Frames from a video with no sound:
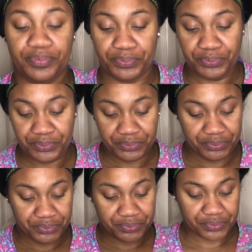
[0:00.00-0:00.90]
Mm.
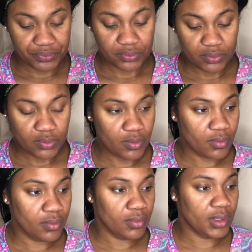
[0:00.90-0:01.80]

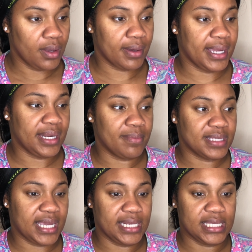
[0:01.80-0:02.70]
Okay, now I'm gonna
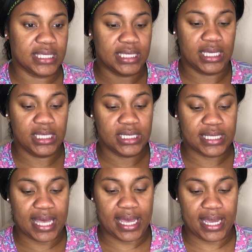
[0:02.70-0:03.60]
take this other
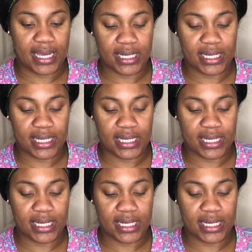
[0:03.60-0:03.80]
side,